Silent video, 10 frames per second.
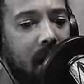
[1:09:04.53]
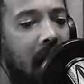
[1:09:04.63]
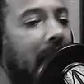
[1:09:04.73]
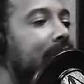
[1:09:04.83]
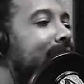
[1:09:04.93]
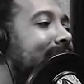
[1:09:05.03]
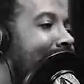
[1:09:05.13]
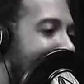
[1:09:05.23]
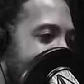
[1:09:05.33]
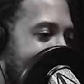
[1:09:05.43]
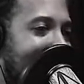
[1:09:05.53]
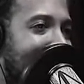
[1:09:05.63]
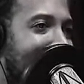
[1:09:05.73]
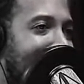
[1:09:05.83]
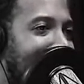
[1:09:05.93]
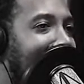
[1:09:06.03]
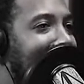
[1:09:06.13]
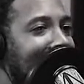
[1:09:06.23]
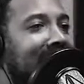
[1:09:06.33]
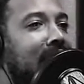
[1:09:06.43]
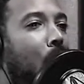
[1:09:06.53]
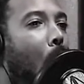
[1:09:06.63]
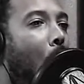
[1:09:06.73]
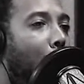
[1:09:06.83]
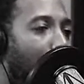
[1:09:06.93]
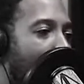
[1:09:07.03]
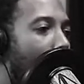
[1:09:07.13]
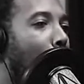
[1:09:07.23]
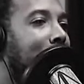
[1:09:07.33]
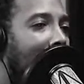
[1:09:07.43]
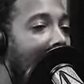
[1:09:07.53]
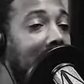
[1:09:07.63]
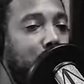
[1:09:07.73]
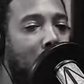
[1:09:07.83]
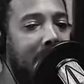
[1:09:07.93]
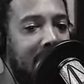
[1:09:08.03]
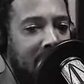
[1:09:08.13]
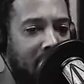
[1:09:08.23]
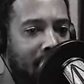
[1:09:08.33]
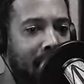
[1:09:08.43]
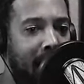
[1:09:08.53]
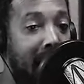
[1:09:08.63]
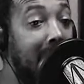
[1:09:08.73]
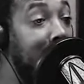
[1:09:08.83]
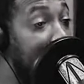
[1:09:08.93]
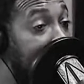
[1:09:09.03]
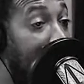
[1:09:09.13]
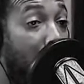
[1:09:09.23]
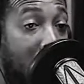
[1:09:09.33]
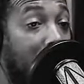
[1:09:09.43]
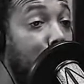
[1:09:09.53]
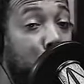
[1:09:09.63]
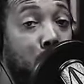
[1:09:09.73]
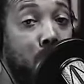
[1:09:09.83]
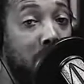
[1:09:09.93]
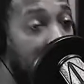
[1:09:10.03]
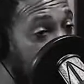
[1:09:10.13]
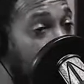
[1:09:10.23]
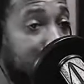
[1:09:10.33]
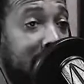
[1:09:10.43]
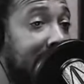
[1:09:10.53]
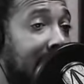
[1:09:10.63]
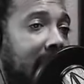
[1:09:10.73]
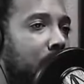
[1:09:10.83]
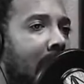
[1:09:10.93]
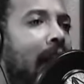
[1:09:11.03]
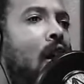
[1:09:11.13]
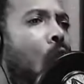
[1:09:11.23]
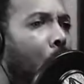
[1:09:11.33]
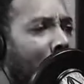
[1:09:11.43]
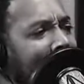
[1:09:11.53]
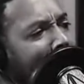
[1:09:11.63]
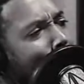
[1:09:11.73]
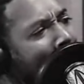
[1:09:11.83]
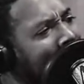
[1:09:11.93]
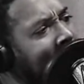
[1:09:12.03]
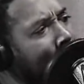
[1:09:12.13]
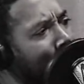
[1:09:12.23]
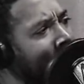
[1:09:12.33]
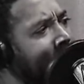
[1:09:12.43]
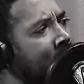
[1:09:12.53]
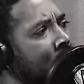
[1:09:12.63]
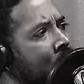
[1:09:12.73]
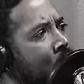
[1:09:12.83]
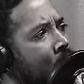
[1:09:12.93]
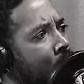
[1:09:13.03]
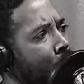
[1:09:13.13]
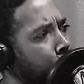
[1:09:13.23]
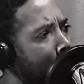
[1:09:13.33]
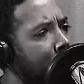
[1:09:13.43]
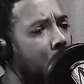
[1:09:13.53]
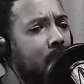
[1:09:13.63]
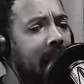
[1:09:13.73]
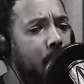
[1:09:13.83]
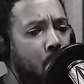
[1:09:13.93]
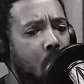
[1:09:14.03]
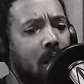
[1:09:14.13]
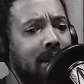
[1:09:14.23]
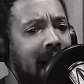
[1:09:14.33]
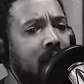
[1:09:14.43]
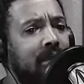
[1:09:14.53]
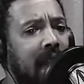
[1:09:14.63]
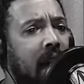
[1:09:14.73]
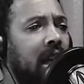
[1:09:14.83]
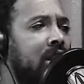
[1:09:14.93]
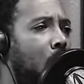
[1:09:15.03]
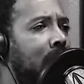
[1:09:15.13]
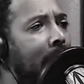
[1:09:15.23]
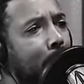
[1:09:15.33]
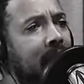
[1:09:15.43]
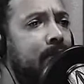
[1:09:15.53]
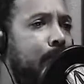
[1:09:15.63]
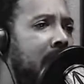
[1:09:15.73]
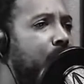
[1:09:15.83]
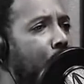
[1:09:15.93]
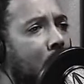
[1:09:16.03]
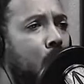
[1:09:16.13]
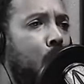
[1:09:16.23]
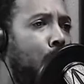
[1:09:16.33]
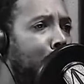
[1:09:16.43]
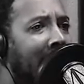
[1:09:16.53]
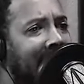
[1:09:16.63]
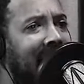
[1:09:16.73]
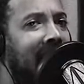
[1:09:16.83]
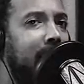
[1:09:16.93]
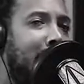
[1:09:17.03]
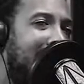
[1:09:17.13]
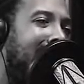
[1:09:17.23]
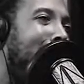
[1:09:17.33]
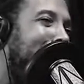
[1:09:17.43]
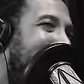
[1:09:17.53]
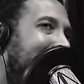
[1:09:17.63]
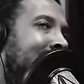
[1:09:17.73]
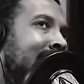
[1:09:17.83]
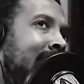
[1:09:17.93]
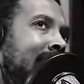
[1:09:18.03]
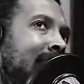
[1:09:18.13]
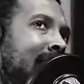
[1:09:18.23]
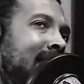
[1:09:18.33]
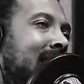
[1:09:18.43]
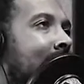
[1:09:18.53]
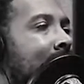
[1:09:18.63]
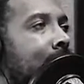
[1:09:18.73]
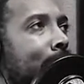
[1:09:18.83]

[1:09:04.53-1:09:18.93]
Understand that this is real times right now. And look around you. I'm just saying, that's why when that Mexican brother wrote on that wall in downtown and told that bitch, fuck you, Black Lives Matter, I'm like, see,